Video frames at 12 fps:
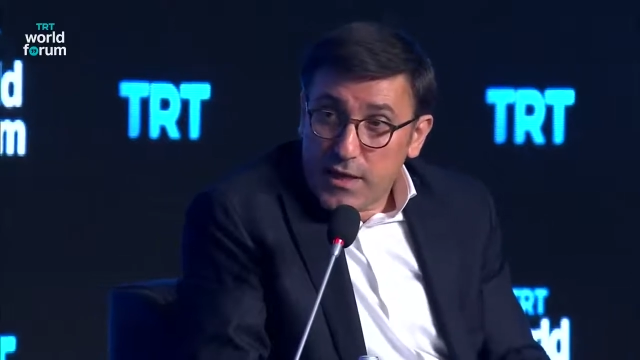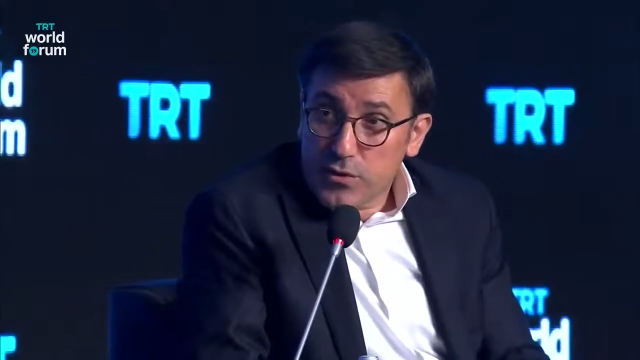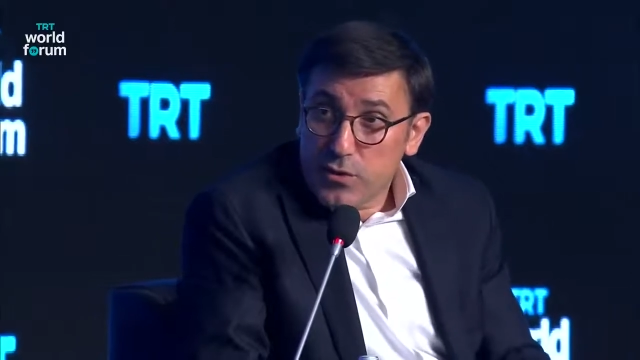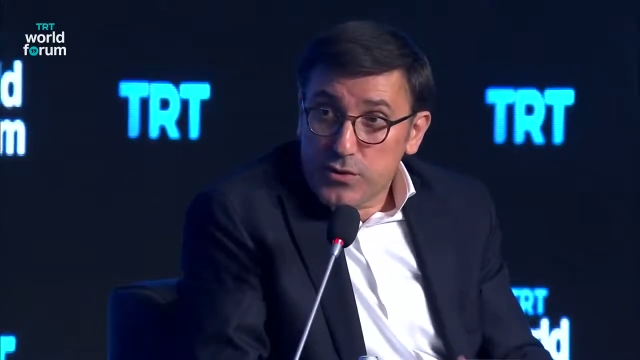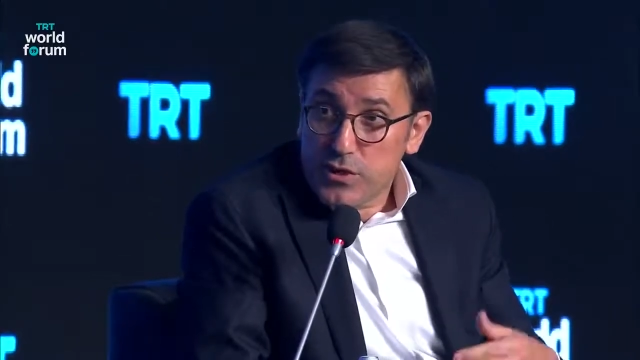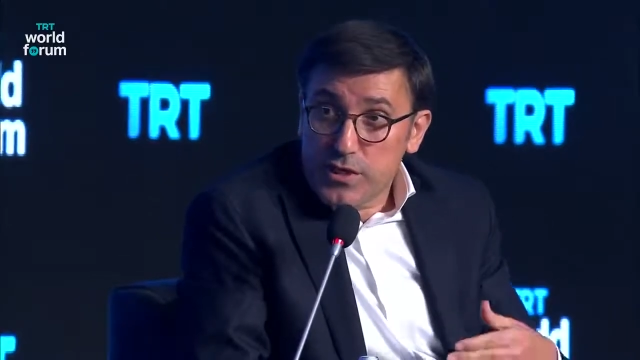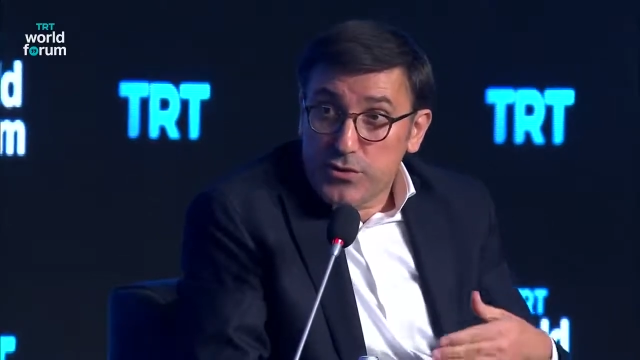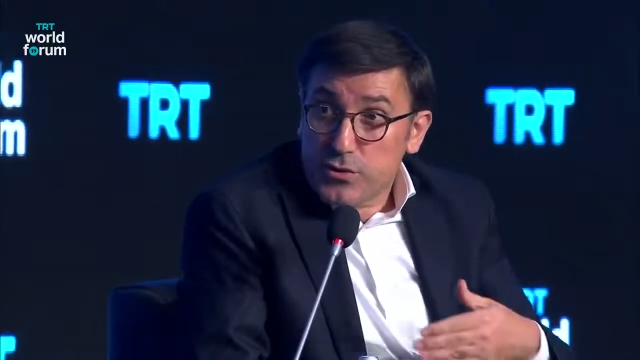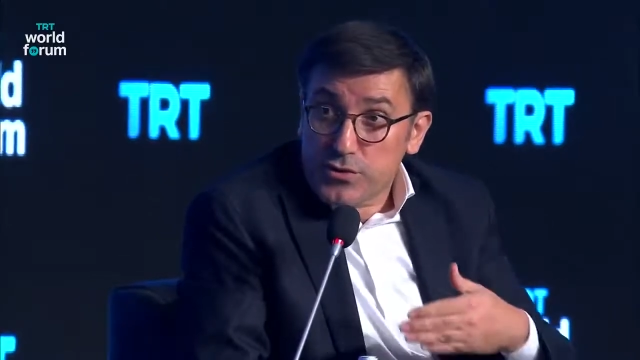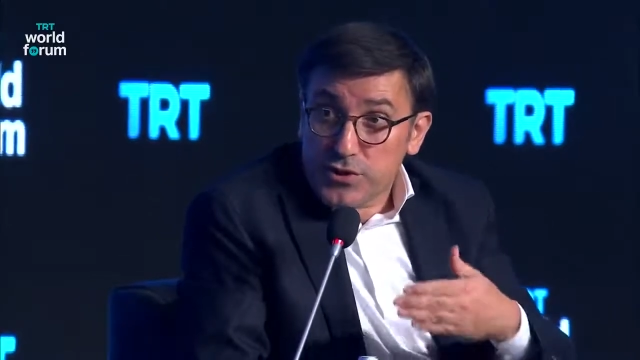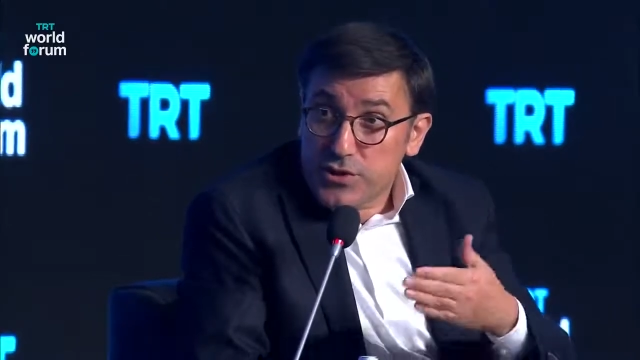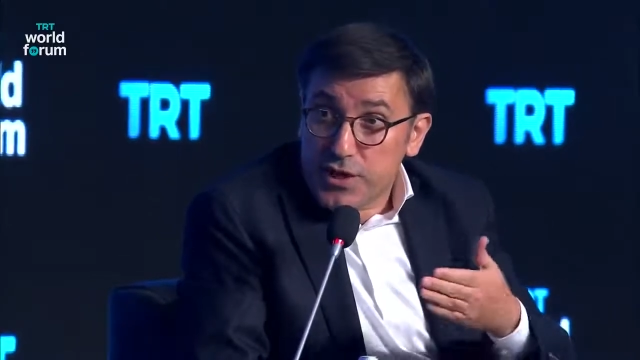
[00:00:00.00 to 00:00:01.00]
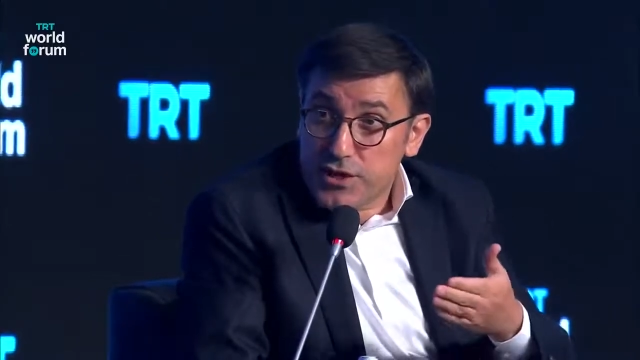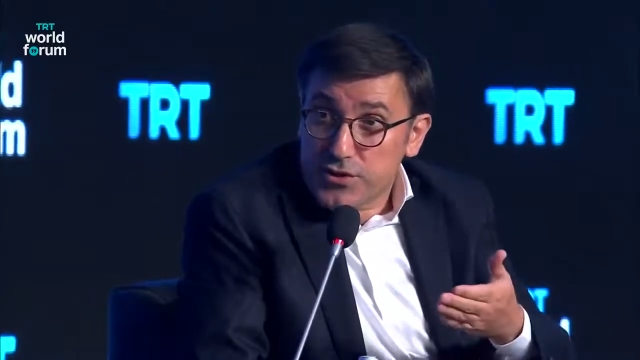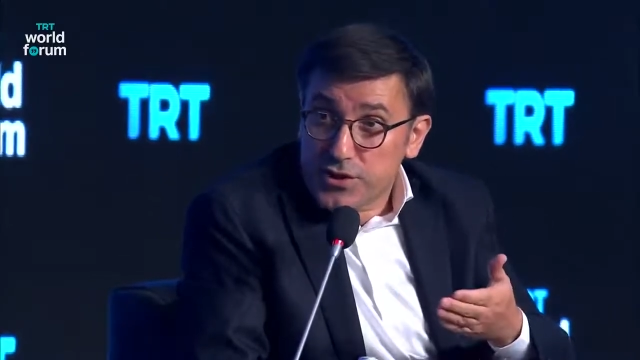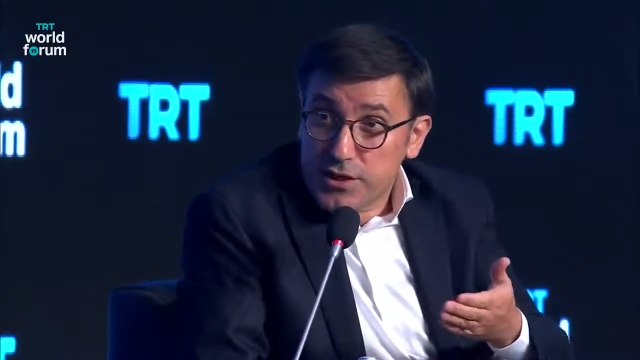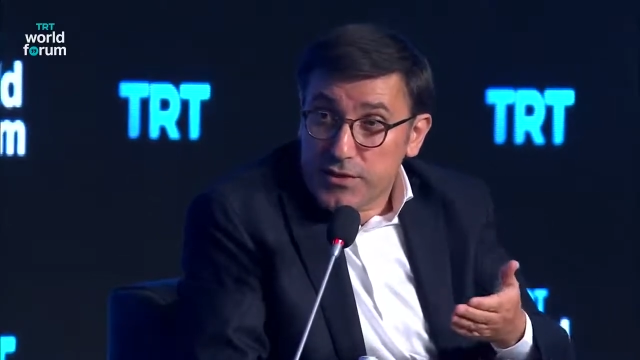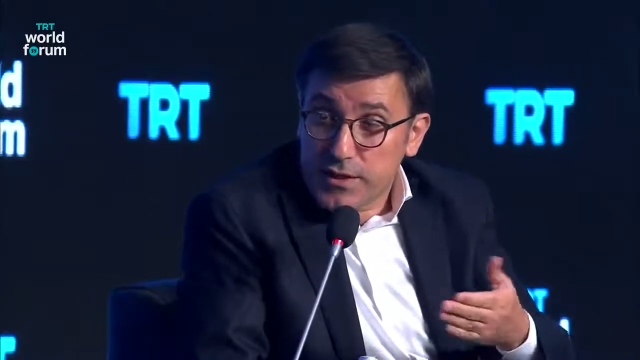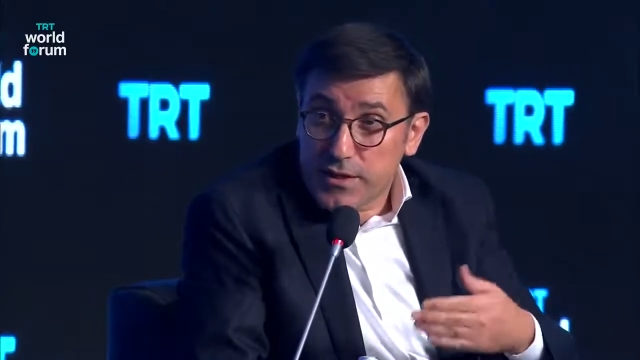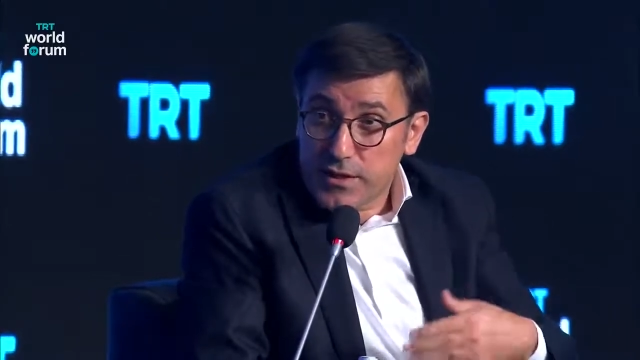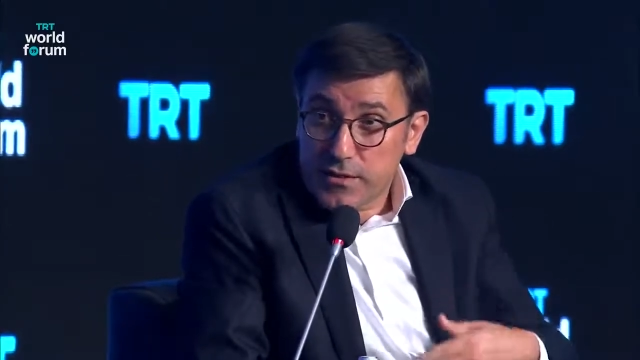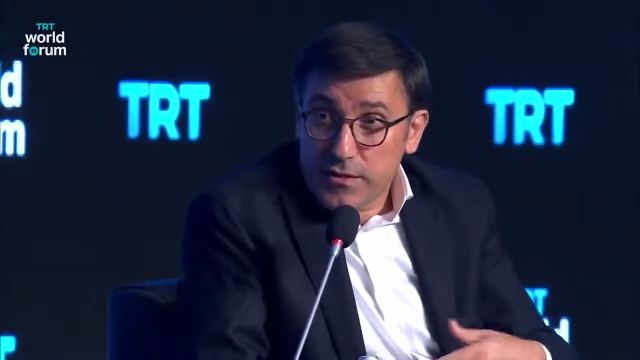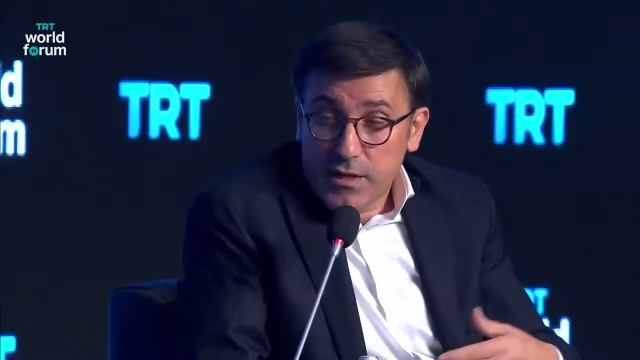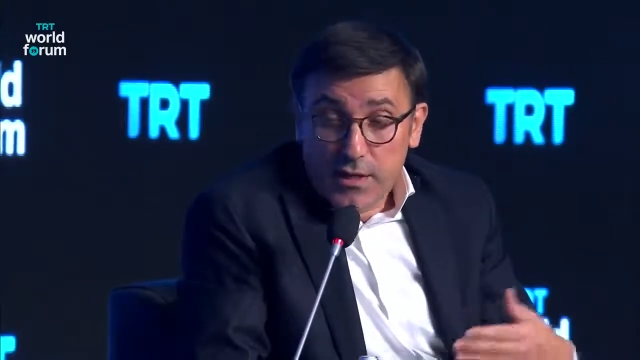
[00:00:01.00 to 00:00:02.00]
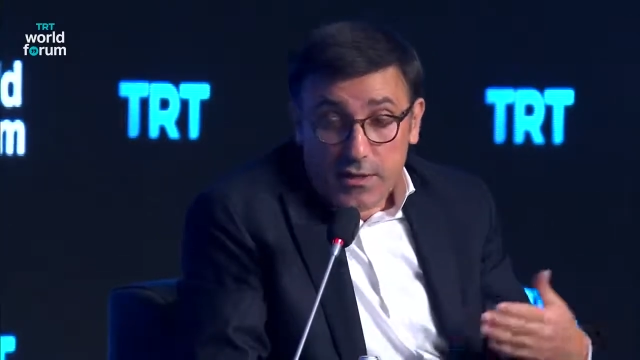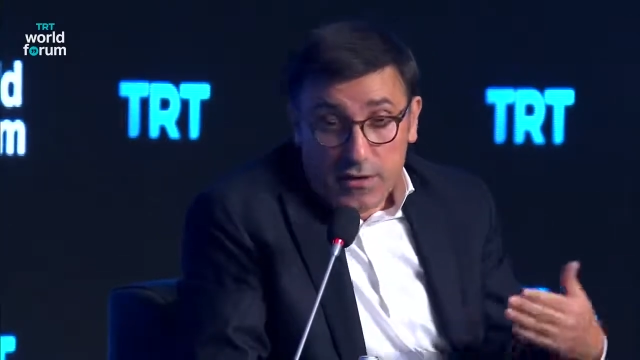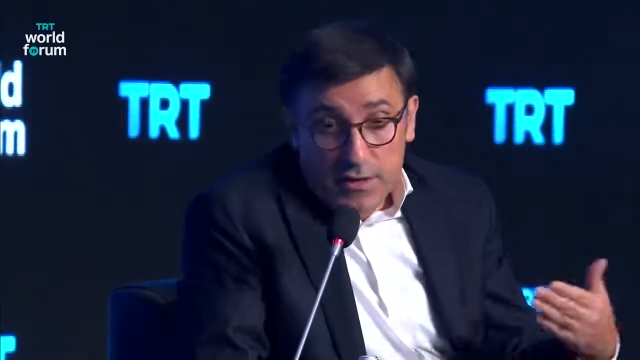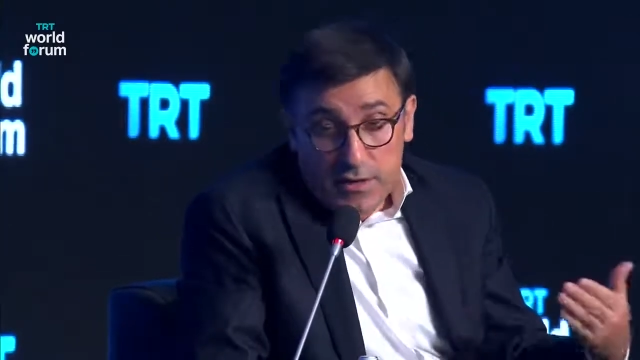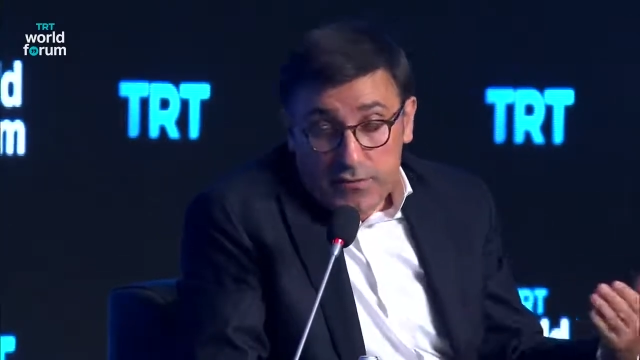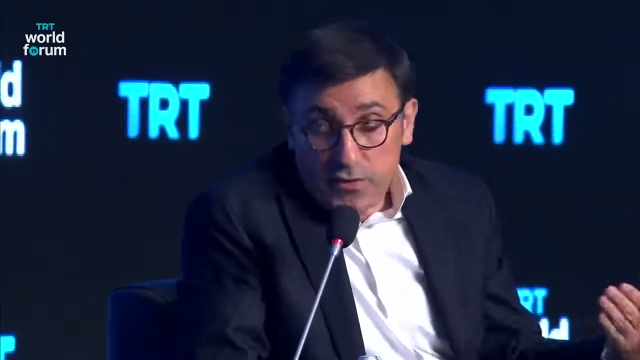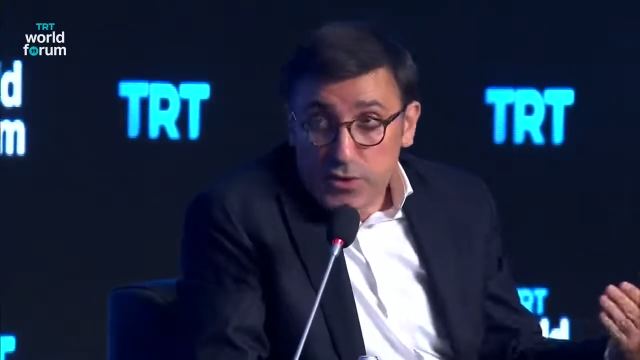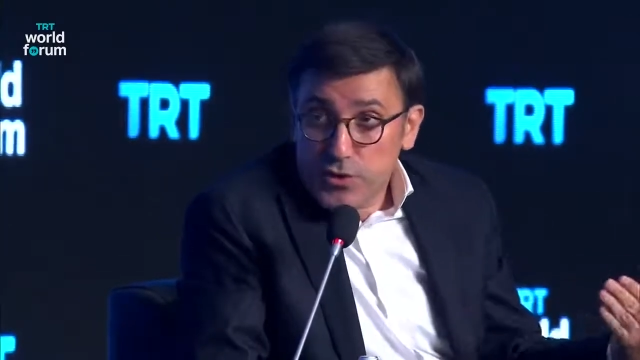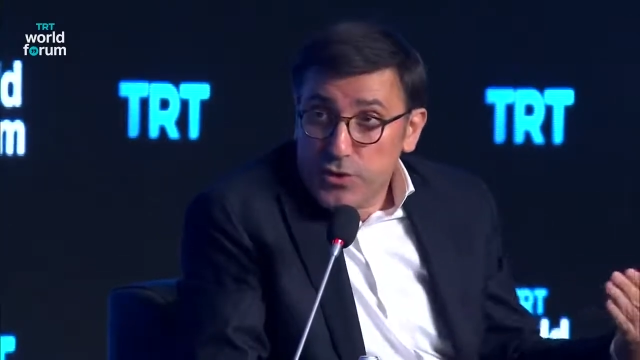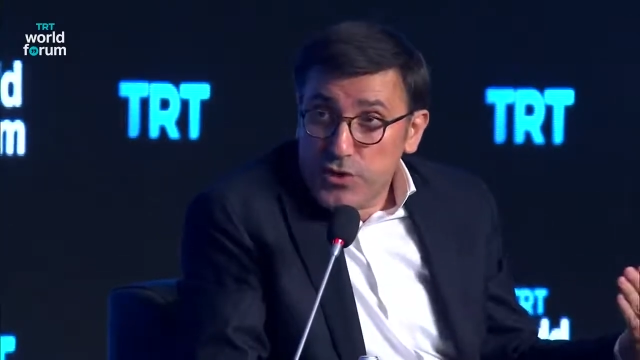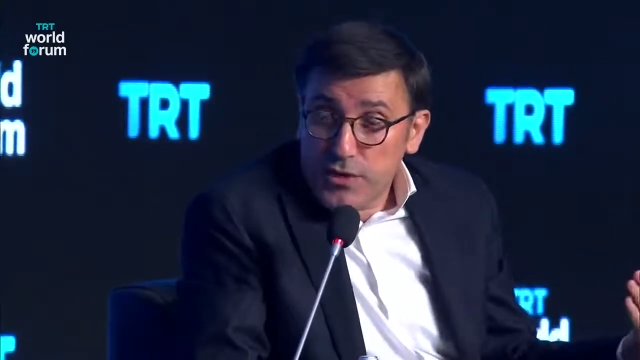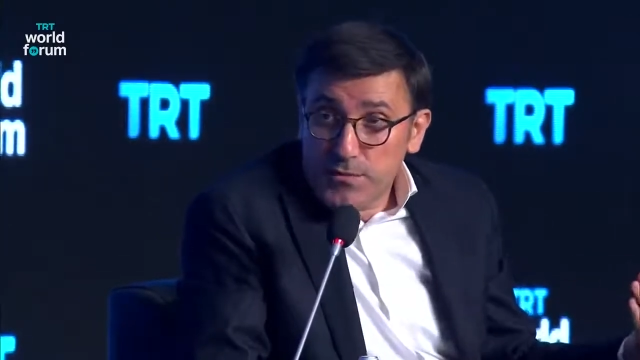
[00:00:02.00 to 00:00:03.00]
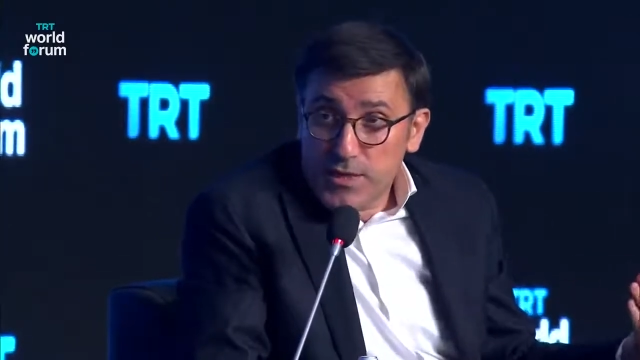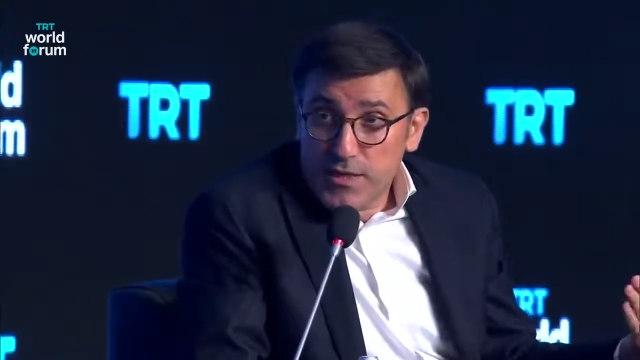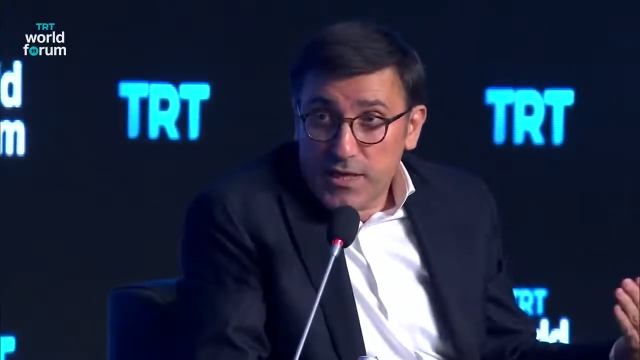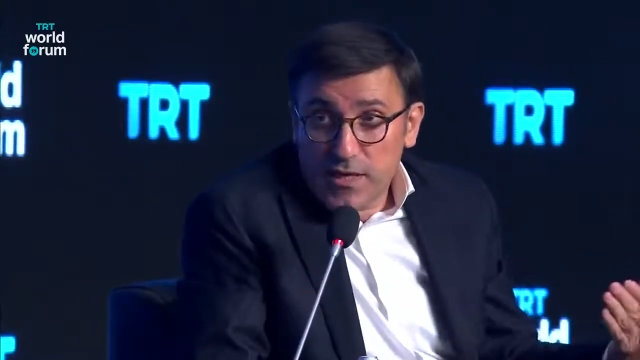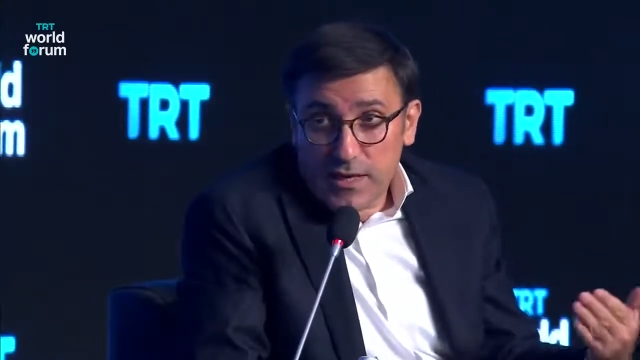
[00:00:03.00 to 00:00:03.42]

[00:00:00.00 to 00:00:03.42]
and also indoctrination here and there. Therefore, social media,